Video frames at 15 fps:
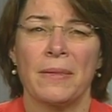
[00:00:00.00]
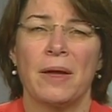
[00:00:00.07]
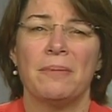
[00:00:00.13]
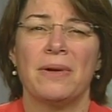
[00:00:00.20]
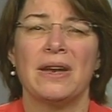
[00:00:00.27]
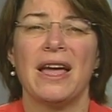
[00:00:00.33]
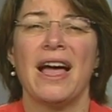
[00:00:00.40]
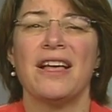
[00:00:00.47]

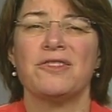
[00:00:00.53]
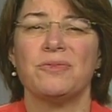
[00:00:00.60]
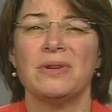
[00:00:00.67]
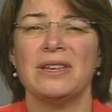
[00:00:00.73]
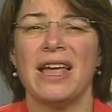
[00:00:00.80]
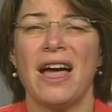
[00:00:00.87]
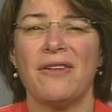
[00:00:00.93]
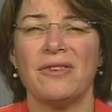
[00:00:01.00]
But as we
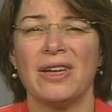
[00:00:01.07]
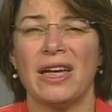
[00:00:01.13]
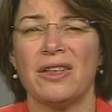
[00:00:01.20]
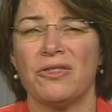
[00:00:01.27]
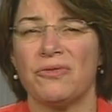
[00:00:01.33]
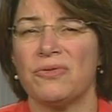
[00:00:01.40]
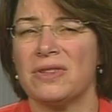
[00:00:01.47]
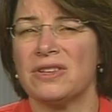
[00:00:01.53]

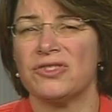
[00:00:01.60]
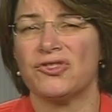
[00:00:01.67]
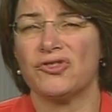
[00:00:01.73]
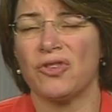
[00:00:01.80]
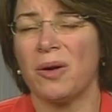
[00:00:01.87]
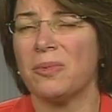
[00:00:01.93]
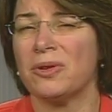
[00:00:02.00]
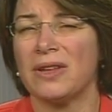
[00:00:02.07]
navigate through these
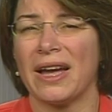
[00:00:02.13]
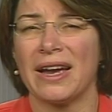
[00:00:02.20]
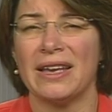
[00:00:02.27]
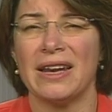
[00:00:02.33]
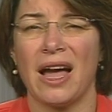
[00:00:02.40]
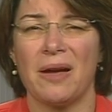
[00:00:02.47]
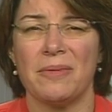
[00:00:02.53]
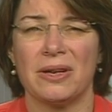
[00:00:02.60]
troubled
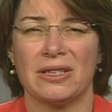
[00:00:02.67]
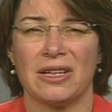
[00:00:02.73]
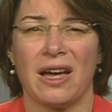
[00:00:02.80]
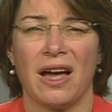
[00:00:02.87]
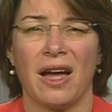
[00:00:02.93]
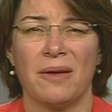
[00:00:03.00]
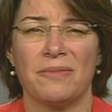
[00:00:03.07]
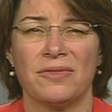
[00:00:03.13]
economic
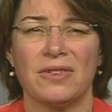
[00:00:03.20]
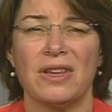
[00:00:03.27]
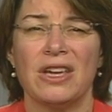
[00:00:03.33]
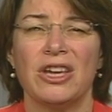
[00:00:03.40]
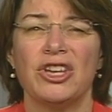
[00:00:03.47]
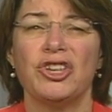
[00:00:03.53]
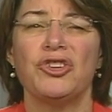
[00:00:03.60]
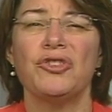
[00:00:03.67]
times,
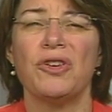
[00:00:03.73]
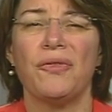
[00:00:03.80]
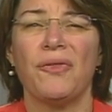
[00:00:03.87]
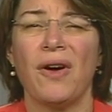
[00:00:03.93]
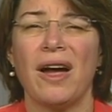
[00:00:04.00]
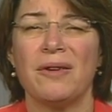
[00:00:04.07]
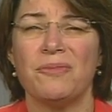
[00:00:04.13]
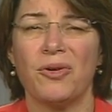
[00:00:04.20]

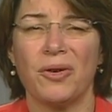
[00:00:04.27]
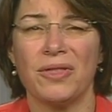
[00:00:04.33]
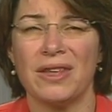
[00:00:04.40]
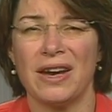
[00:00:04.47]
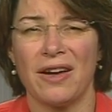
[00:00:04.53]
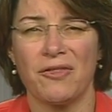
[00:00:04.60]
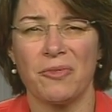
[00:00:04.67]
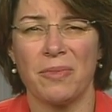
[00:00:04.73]
unified more
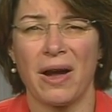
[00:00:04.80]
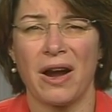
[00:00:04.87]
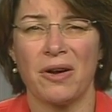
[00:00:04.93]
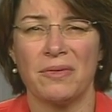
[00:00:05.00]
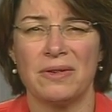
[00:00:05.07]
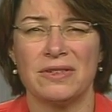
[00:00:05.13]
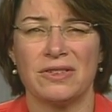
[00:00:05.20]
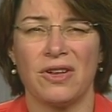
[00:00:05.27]
than ever by
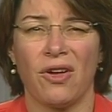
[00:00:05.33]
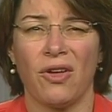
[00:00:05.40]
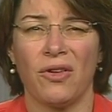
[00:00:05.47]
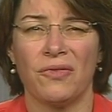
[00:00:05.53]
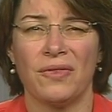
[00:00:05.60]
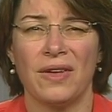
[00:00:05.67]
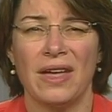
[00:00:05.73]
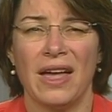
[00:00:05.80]
our
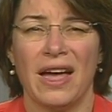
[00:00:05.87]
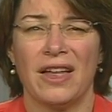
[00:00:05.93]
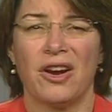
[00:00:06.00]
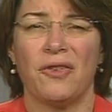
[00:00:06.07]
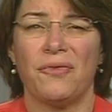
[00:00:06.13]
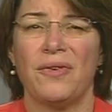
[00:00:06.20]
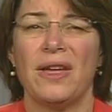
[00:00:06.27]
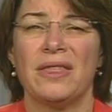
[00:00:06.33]
resolve and
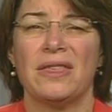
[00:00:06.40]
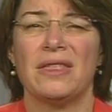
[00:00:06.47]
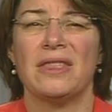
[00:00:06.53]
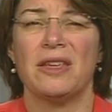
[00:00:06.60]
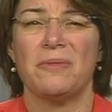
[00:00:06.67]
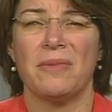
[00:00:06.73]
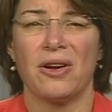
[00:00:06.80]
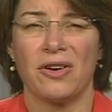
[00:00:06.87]
our faith in
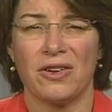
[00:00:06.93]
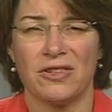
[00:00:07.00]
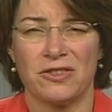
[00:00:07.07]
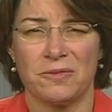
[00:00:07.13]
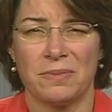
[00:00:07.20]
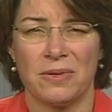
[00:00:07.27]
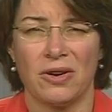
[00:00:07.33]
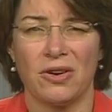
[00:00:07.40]
the American
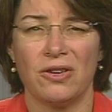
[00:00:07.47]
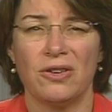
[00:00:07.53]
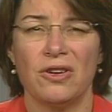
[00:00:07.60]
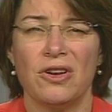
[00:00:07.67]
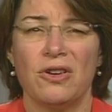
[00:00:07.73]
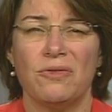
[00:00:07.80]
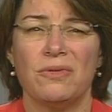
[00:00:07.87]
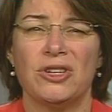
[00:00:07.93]
spirit,
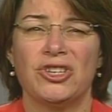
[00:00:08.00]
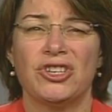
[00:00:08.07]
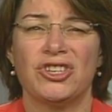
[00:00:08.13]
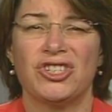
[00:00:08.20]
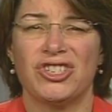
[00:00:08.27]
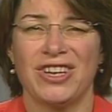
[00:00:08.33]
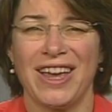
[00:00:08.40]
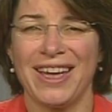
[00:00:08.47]
we should
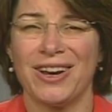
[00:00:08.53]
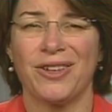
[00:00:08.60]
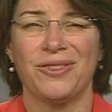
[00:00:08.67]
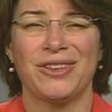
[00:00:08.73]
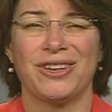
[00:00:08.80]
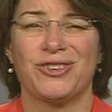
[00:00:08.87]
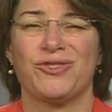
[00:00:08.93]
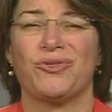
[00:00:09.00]
channel
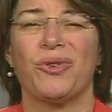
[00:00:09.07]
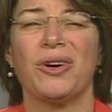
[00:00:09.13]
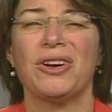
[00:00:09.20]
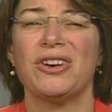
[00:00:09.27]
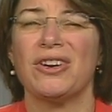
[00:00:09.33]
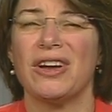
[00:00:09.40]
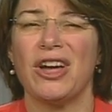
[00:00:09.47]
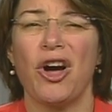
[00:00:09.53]
the
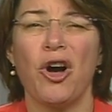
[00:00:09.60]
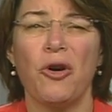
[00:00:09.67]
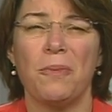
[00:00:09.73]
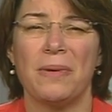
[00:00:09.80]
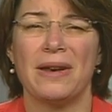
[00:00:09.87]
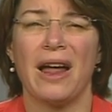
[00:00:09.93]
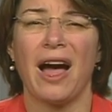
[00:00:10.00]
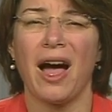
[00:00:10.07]
extraordinary
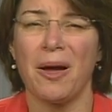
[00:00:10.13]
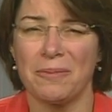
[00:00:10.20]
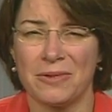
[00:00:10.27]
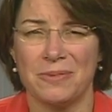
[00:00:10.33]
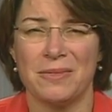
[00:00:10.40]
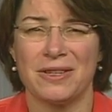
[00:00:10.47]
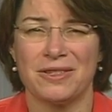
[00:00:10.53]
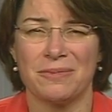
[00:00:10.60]
hope and
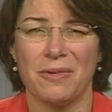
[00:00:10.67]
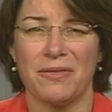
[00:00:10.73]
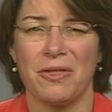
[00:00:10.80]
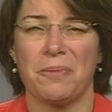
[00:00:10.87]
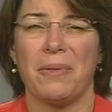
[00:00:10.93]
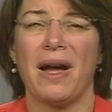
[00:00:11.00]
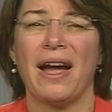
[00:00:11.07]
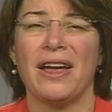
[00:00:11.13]
optimism of
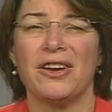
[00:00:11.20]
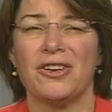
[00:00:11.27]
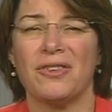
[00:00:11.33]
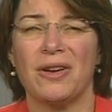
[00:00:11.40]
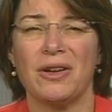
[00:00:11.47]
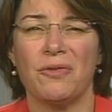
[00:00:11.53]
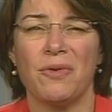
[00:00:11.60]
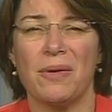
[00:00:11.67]
the
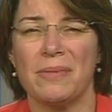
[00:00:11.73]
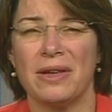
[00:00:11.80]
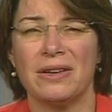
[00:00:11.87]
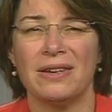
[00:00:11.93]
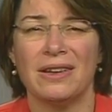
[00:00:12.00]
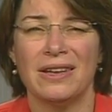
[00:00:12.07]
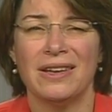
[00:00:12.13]
pioneering women